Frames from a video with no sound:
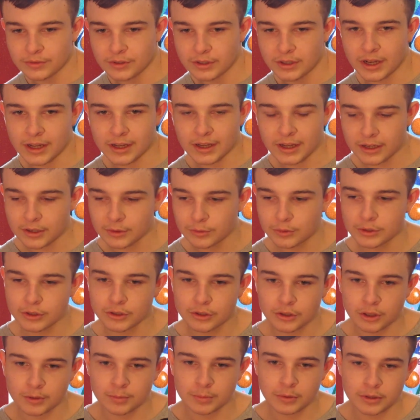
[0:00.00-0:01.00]
and I kind of want to
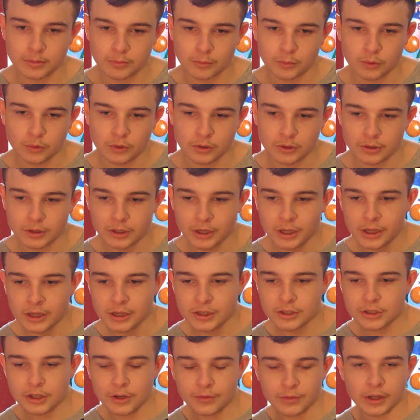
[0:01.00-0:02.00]
start uploading more
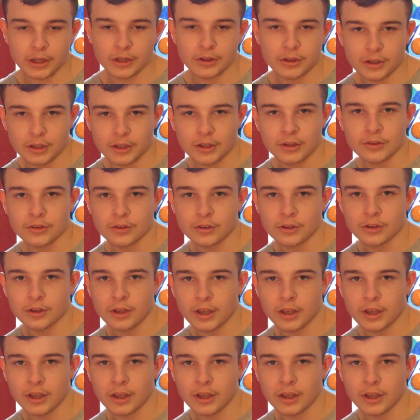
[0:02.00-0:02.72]
stuff like this.